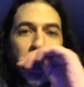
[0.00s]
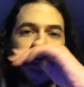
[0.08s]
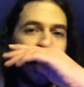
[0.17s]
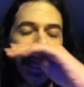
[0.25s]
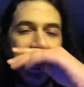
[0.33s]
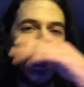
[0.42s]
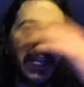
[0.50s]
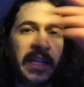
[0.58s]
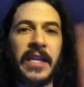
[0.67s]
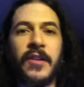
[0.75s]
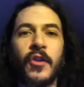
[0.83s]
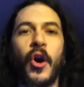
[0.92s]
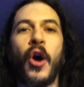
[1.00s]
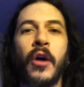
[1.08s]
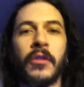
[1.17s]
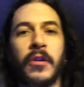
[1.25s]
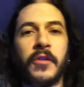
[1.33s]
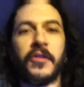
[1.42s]
on the 80s
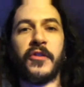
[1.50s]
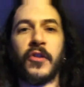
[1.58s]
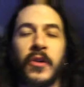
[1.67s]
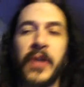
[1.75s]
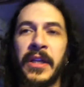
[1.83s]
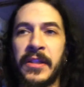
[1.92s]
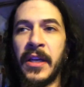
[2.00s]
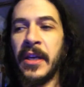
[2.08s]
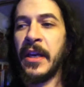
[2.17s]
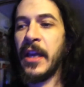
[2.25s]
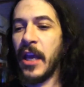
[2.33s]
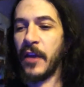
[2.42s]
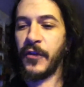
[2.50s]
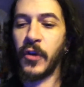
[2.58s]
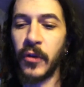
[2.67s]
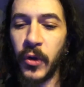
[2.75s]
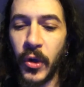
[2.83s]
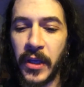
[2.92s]
horror circuit. If
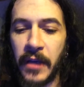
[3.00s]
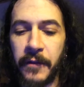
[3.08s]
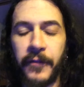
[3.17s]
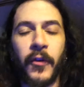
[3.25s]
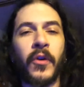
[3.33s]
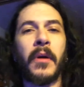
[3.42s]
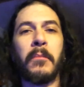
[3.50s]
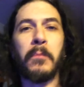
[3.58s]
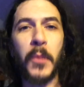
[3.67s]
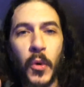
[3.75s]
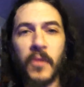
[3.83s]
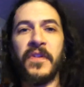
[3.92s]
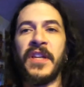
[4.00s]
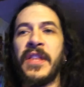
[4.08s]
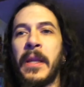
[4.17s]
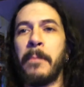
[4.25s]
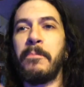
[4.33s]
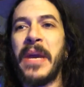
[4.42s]
you're looking for a movie
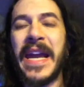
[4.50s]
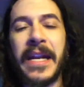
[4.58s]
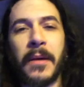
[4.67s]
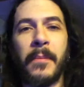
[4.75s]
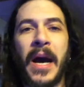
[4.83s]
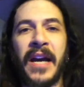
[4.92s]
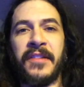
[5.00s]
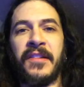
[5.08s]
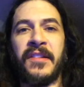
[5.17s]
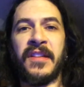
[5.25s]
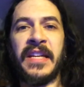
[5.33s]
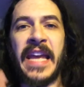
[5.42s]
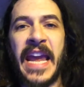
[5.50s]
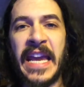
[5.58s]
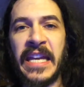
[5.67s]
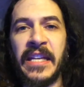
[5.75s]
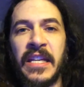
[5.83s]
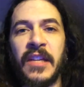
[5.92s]
that epitomizes an
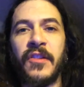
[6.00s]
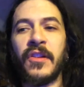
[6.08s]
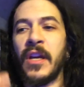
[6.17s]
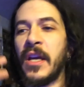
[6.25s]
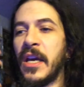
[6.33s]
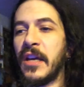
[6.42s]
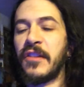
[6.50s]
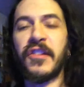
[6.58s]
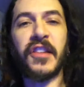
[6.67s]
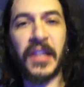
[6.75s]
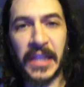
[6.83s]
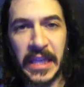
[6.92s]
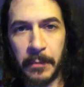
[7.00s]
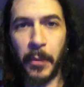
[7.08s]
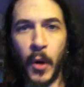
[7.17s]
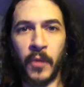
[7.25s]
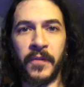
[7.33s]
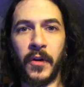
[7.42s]
80s
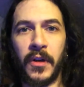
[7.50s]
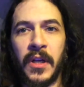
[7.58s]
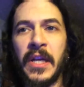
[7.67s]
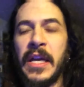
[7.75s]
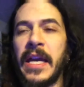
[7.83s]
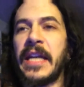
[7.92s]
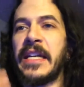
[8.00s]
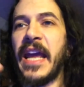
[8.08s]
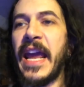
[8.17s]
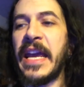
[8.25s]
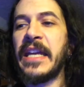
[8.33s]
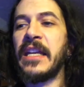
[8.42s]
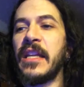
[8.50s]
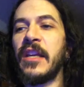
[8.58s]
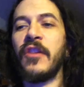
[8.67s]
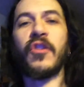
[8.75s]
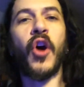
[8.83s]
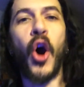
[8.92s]
sleepover, an
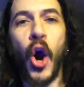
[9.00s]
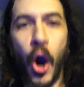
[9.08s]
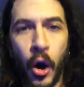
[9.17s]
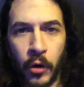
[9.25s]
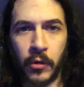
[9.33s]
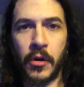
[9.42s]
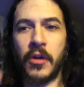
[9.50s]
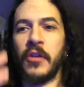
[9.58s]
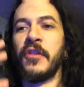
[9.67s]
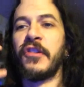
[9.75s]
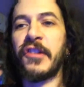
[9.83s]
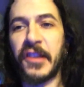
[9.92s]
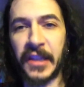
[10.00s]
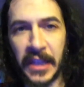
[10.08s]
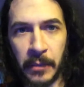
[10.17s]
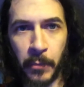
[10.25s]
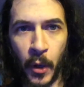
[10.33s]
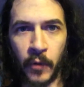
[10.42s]
80s horror
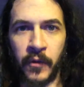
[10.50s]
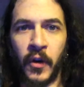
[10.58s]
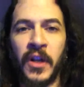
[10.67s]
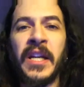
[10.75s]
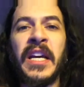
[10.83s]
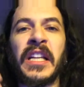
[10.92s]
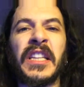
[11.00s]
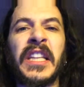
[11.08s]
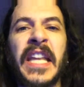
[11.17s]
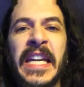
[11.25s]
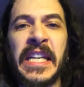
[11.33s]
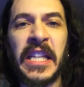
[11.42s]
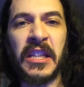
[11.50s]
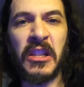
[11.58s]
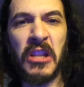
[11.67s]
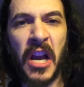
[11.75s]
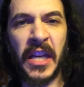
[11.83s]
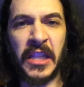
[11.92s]
sleepover, late at
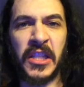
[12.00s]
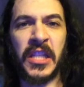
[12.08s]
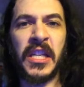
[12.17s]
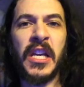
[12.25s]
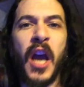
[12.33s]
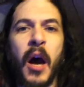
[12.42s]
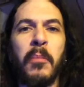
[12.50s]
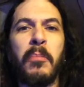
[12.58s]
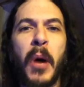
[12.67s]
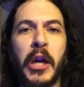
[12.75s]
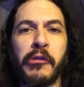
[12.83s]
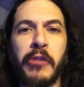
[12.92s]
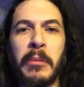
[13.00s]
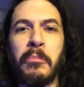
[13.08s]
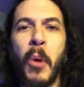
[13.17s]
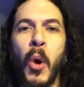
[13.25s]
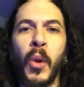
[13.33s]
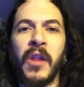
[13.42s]
night, a buttery
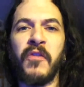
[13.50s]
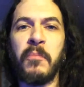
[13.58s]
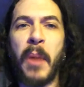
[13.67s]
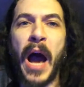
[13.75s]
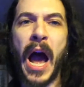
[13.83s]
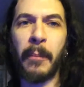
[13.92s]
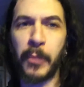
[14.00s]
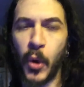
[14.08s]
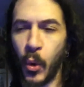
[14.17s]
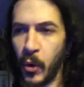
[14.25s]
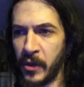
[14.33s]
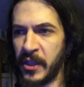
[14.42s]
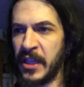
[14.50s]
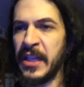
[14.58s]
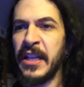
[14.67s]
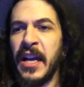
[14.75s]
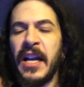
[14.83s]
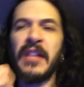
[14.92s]
bowl of popcorn,
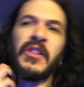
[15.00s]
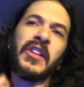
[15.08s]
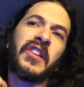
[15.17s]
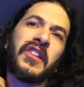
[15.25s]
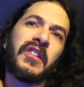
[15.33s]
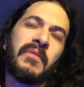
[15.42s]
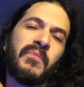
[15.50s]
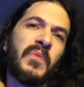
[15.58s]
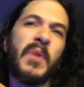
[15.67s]
this